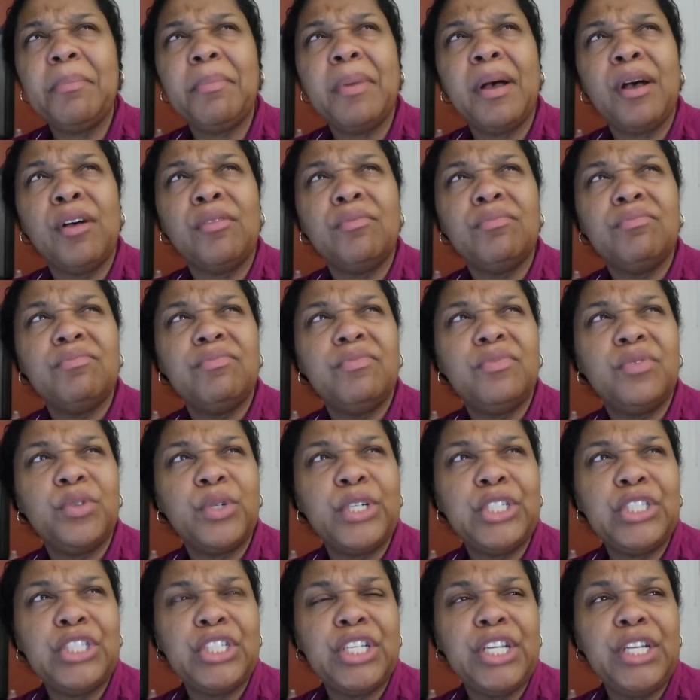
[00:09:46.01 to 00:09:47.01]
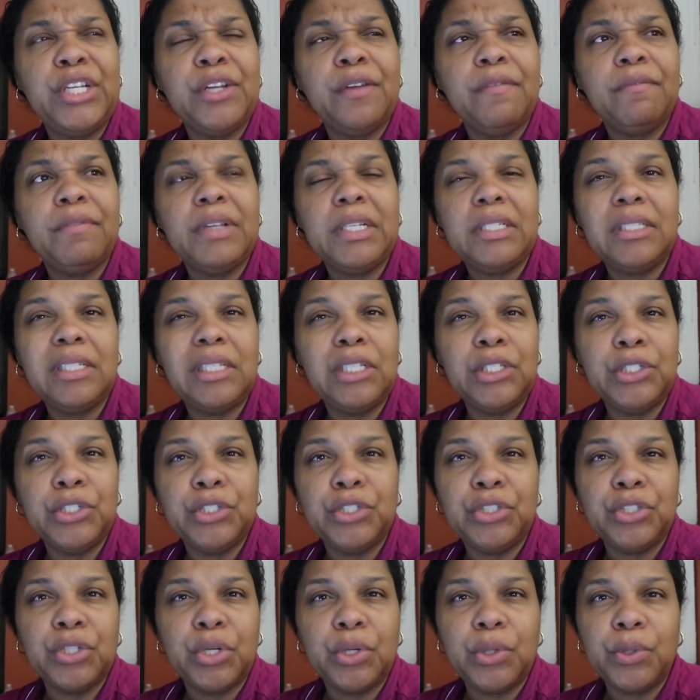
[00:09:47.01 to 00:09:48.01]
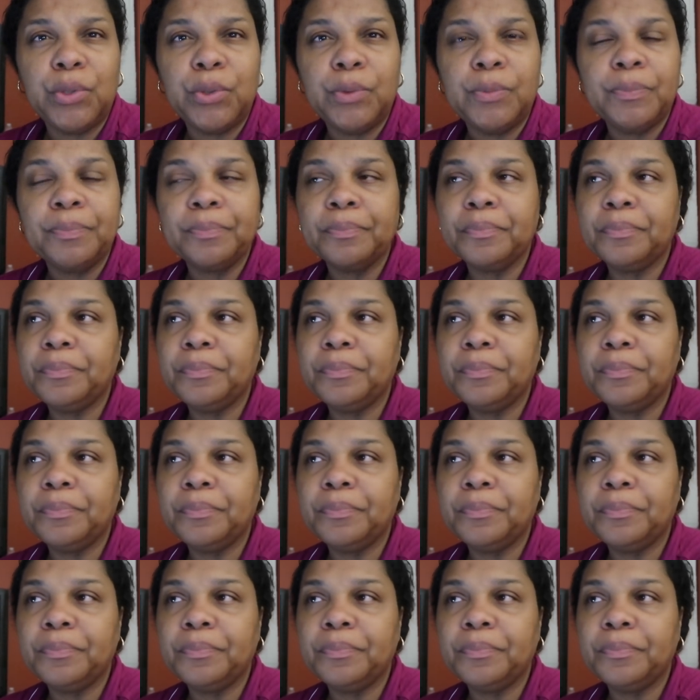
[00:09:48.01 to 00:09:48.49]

about 14 or 15 years old,